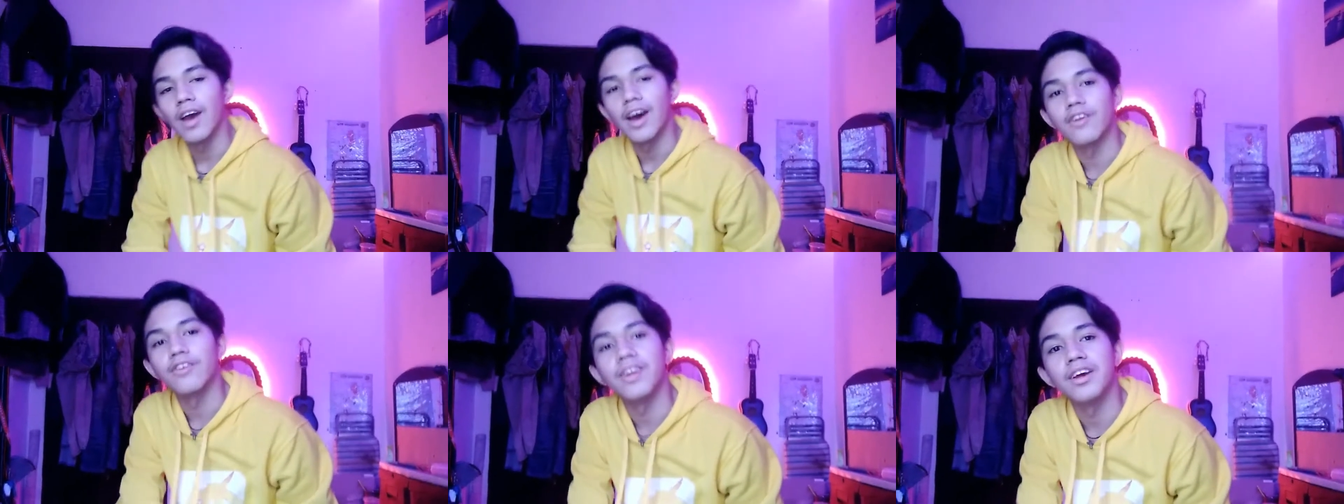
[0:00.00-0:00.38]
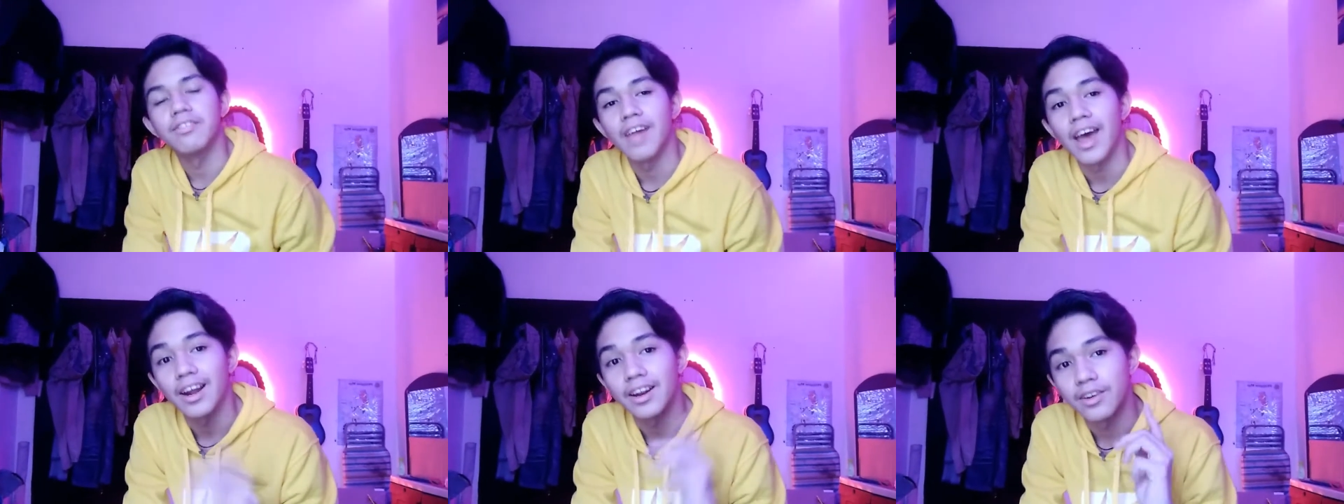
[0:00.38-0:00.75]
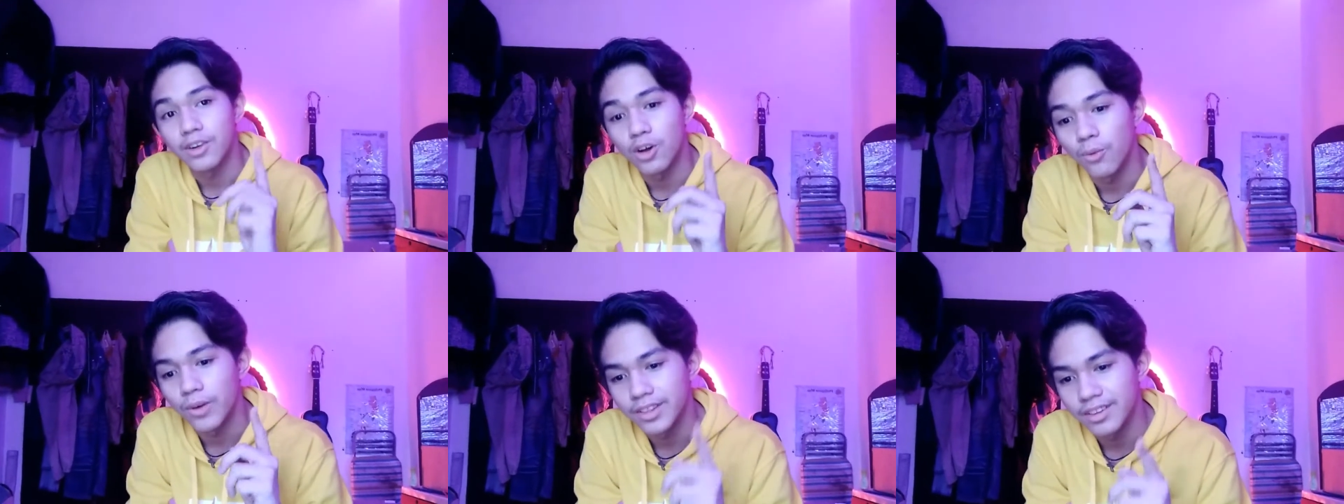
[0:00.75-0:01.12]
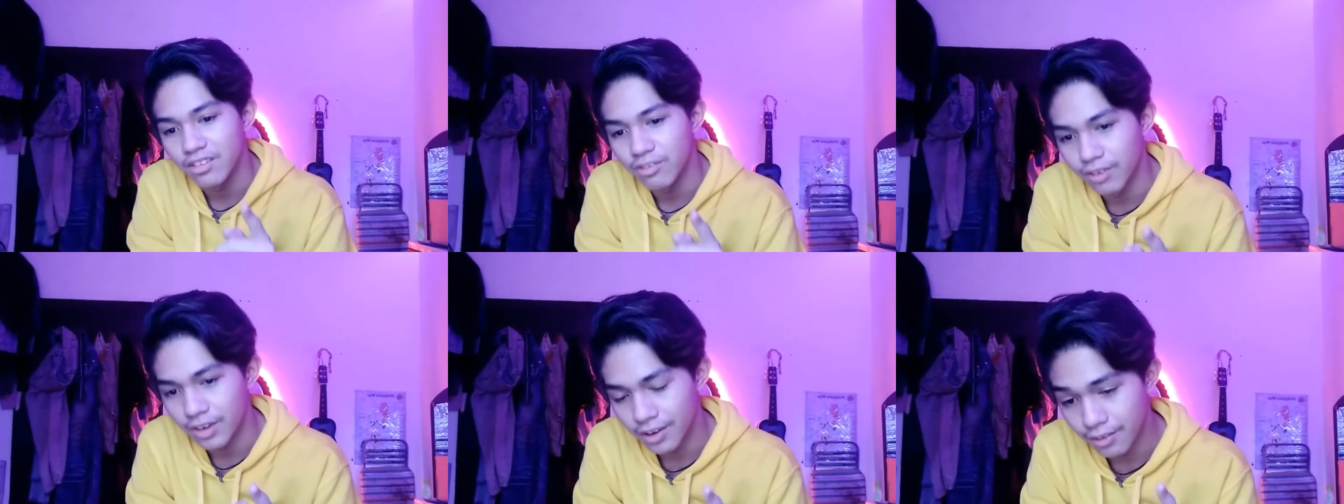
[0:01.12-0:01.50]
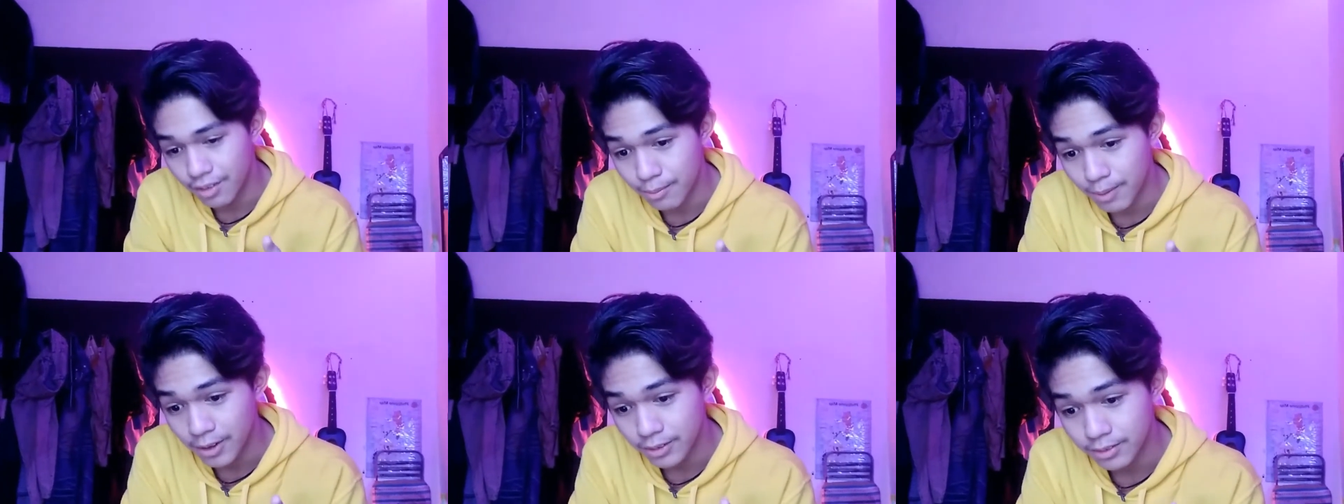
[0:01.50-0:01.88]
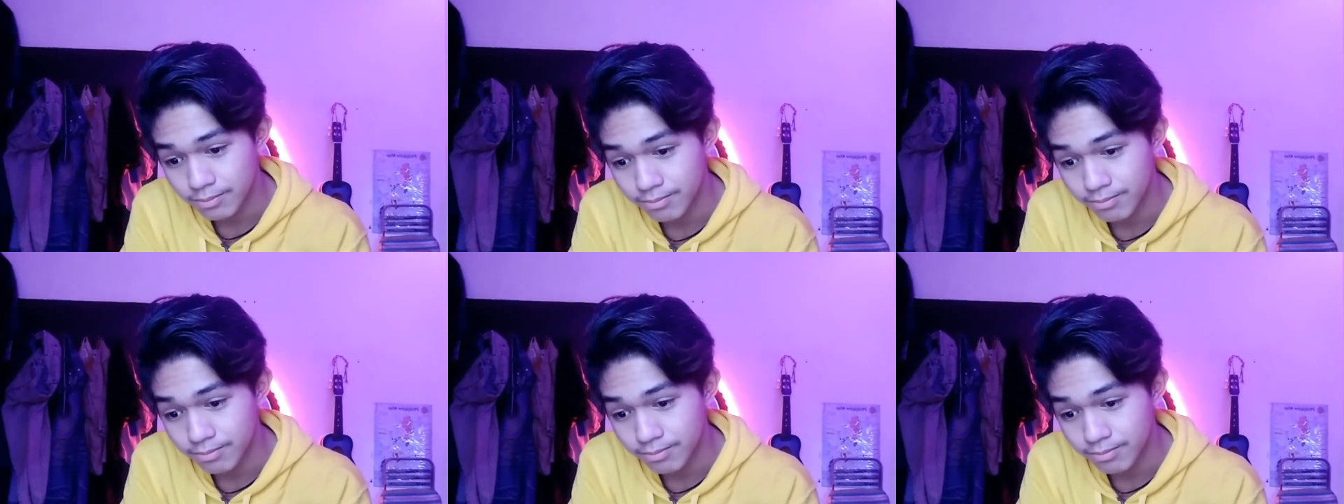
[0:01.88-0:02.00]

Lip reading: I don't exactly know what this video is about.